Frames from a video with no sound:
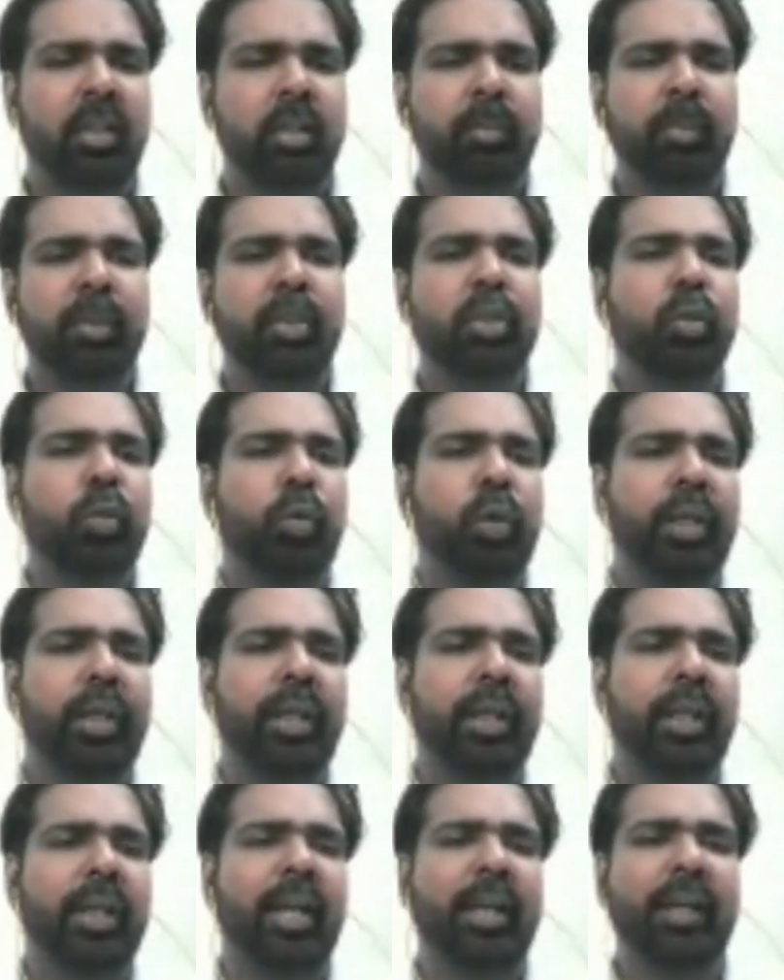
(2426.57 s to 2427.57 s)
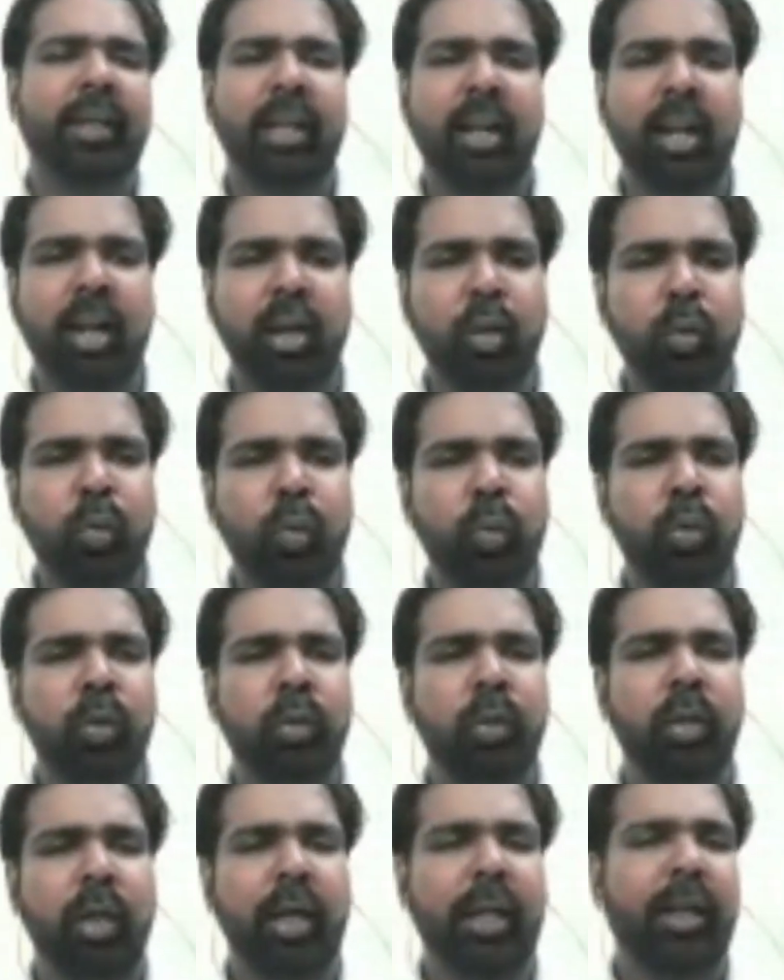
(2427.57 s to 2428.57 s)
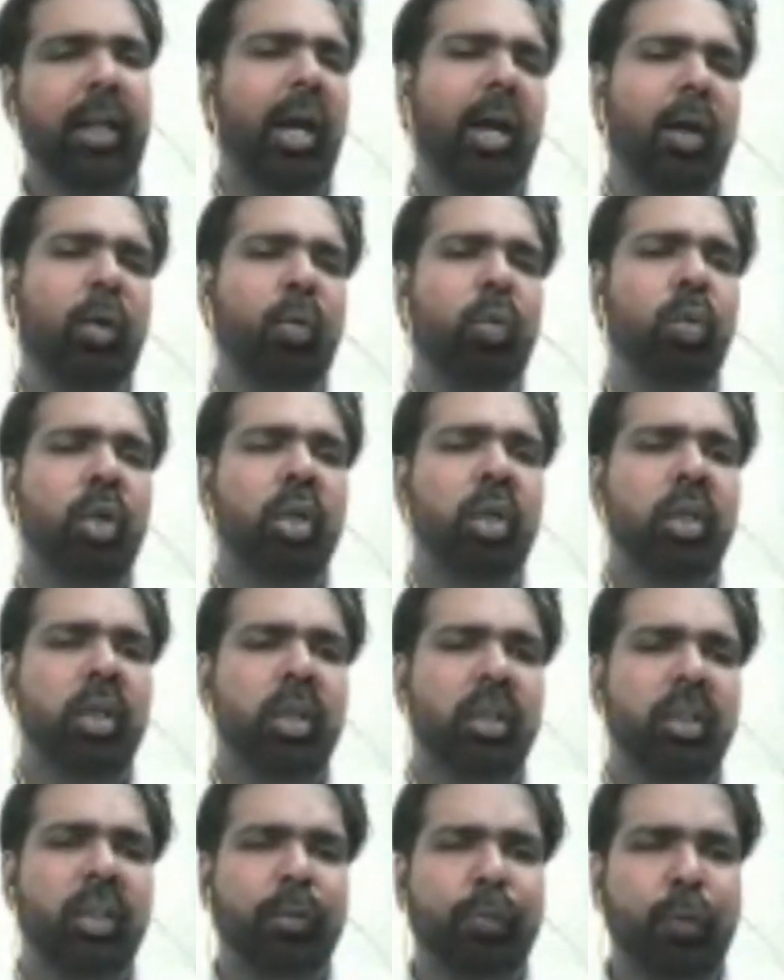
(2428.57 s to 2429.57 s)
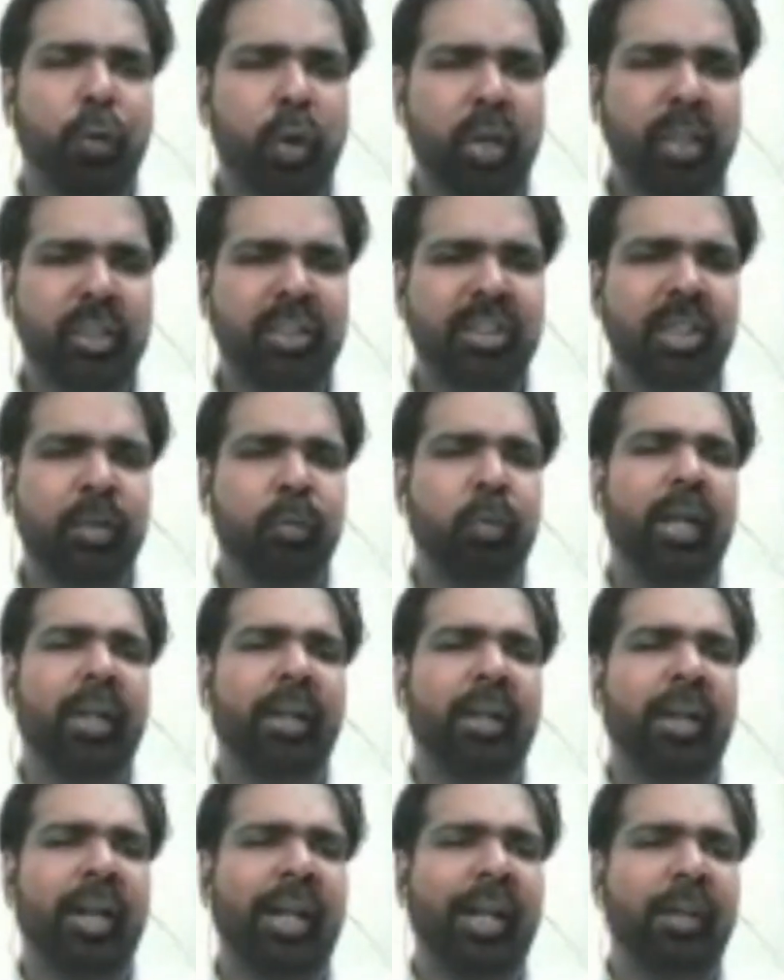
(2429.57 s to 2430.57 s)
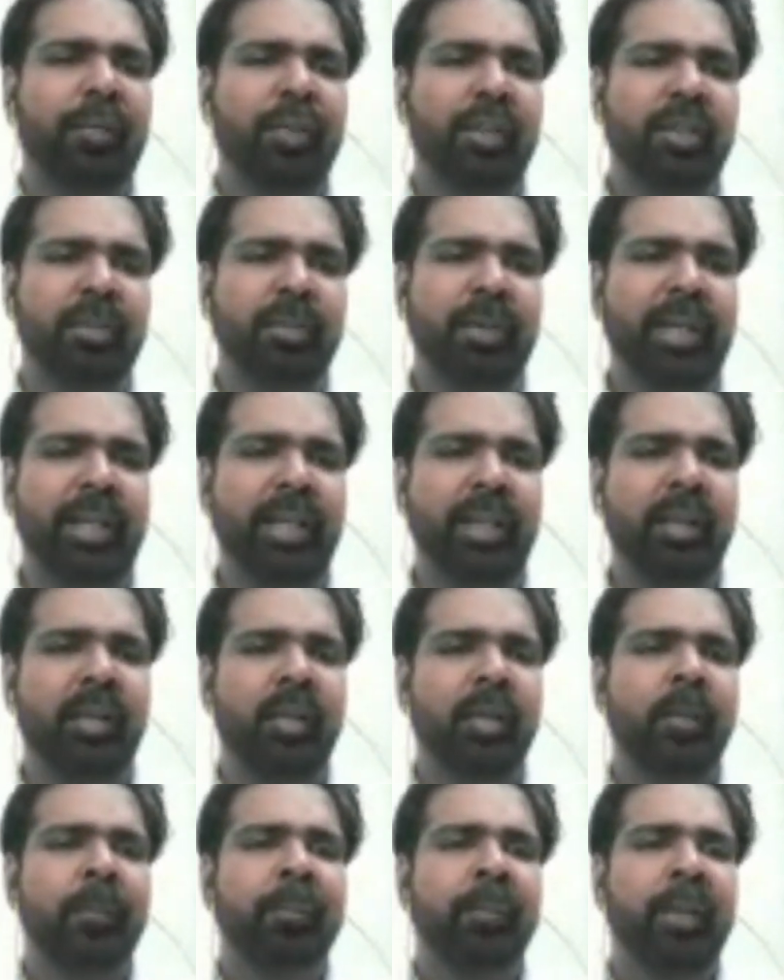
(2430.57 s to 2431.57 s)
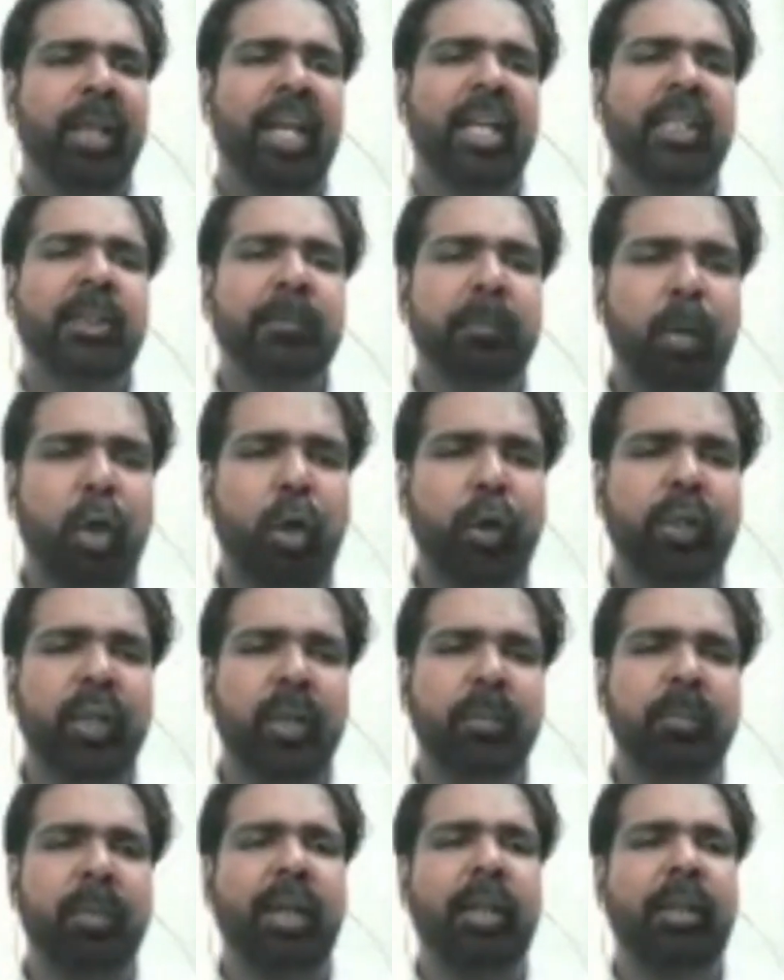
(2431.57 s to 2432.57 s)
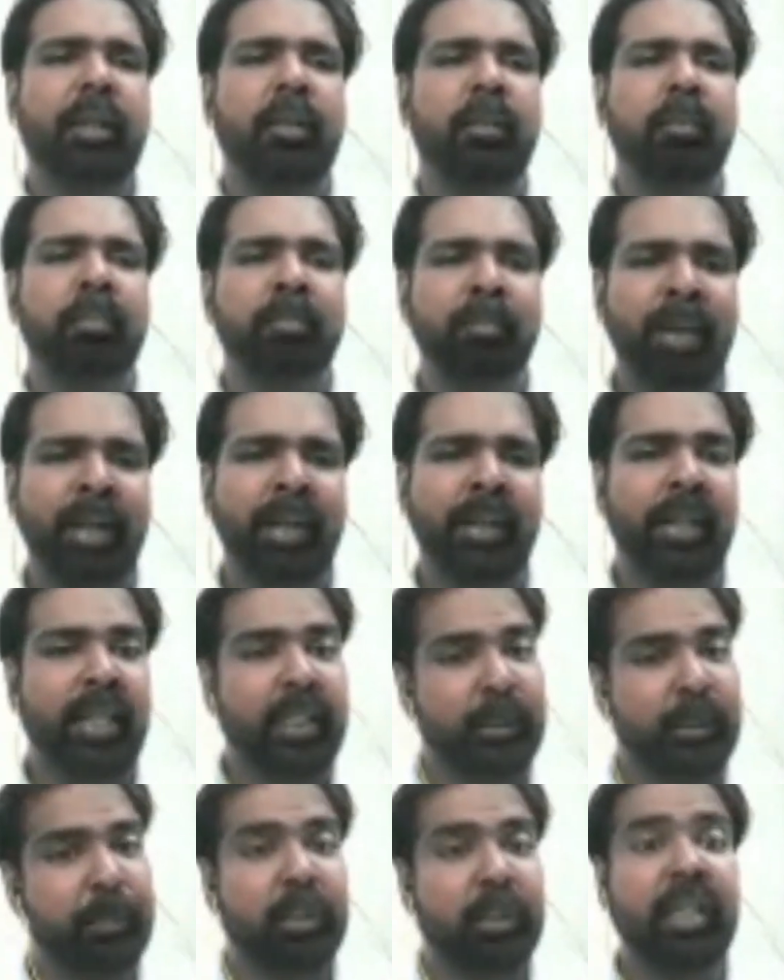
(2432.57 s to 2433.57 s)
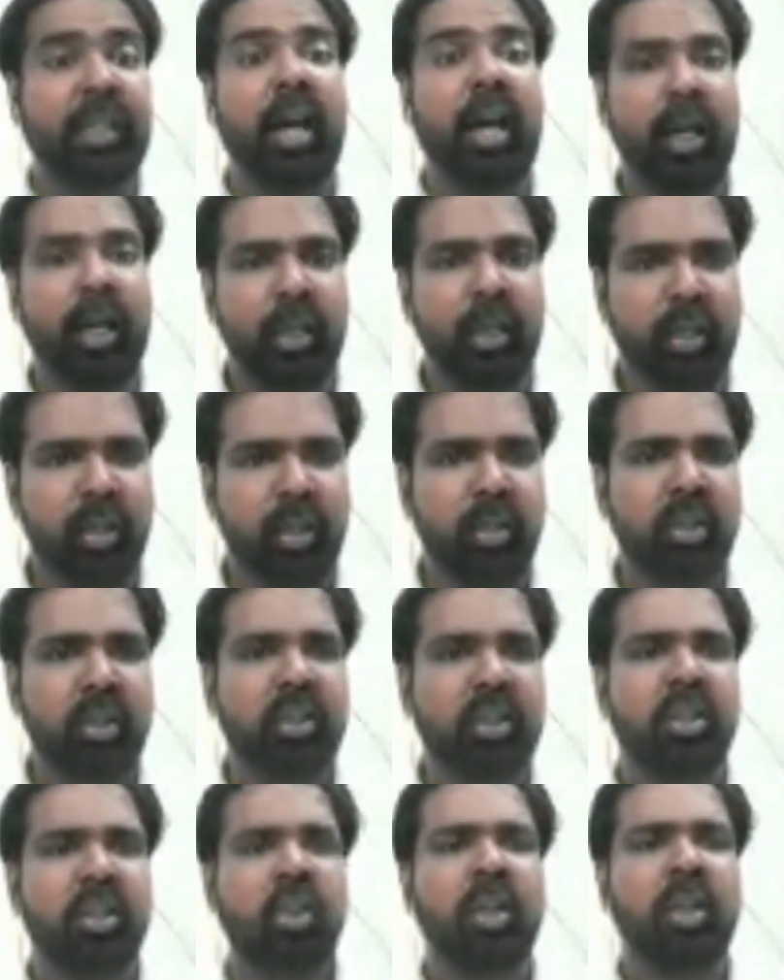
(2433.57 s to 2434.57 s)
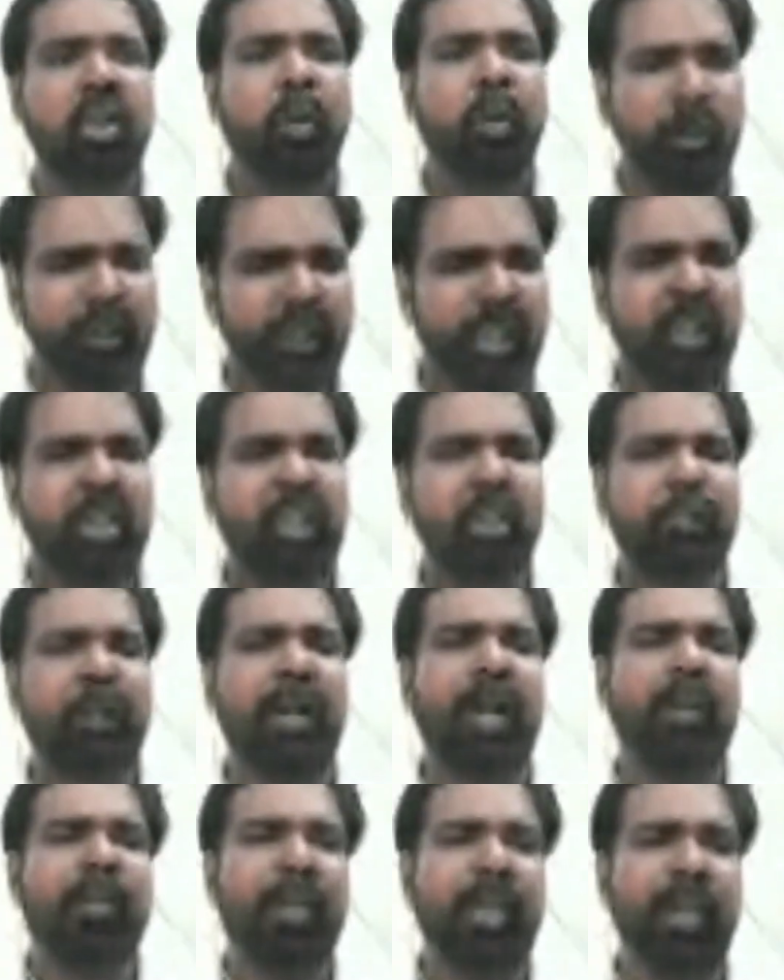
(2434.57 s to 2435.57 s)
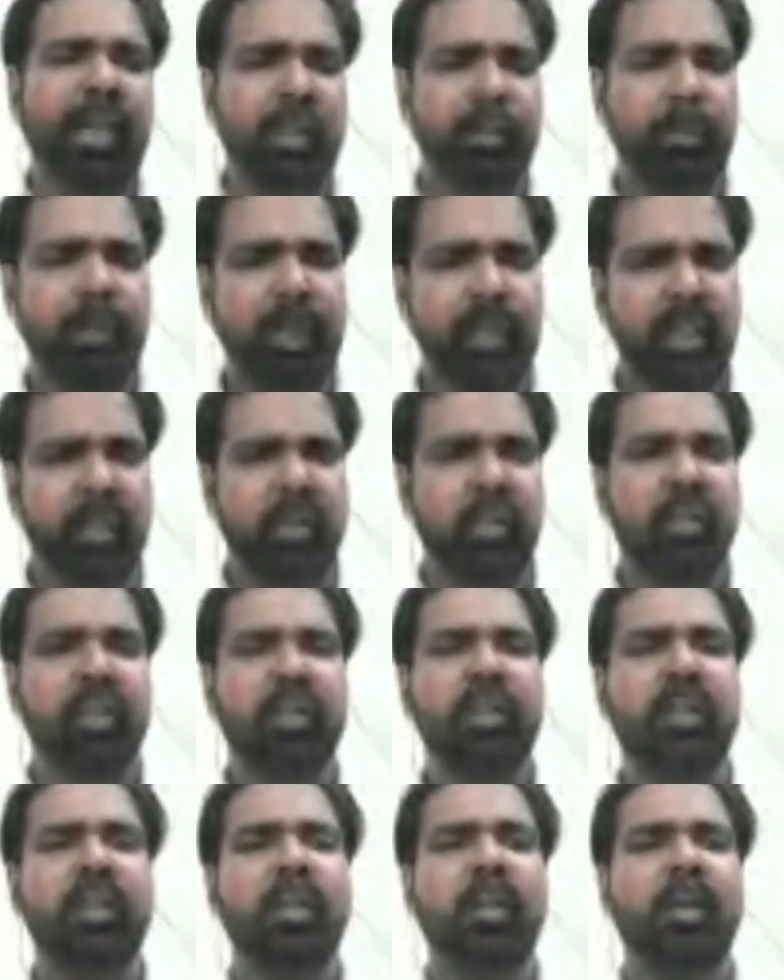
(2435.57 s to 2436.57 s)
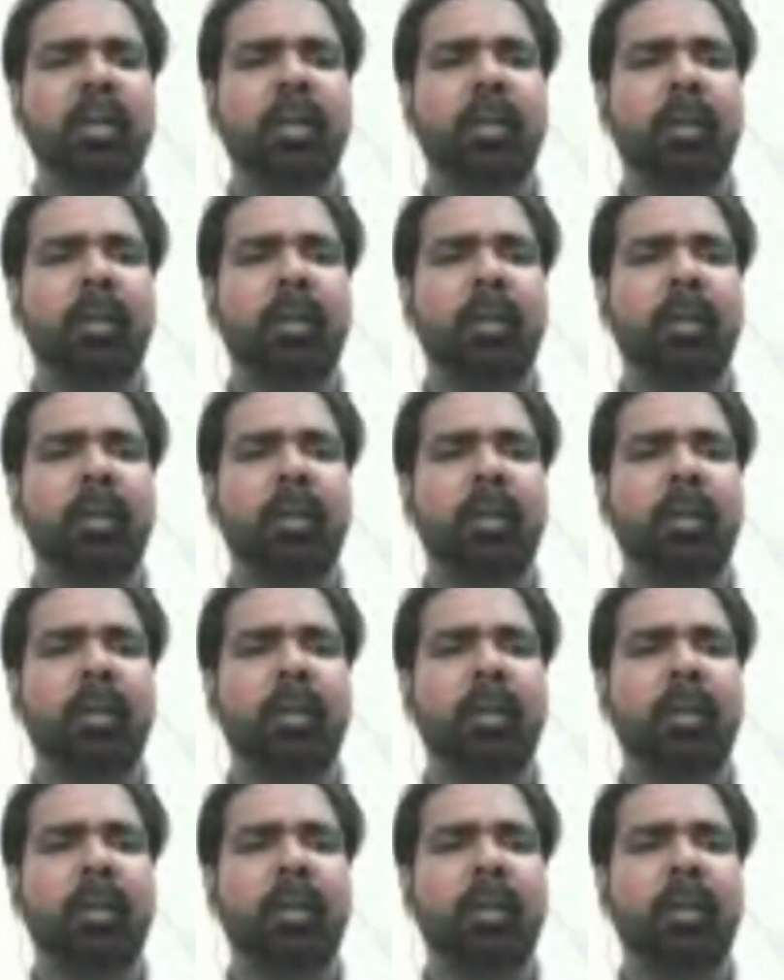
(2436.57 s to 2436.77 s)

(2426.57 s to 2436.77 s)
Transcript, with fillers: Mussoorie and Dehradun and how the forest and wildlife is being exploited by men, especially hunters, within his family as well as others,